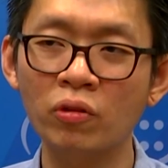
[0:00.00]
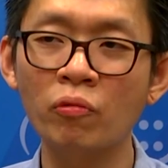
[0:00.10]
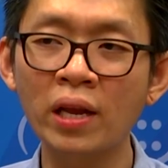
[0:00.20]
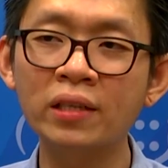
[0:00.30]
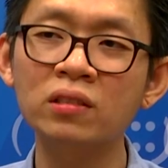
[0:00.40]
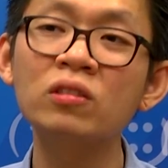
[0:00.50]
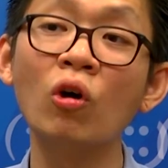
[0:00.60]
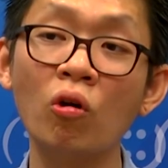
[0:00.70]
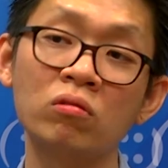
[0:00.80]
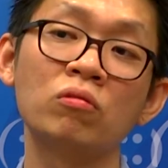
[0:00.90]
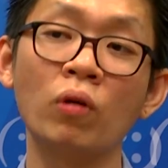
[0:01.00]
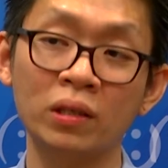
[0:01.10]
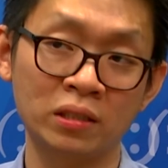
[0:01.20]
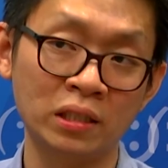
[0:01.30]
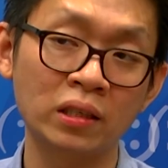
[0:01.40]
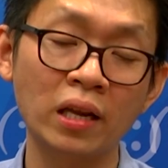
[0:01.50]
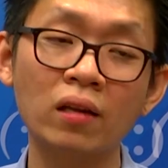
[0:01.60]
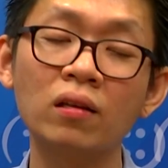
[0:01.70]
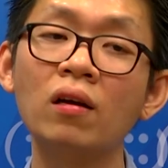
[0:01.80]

villagers know what is internet.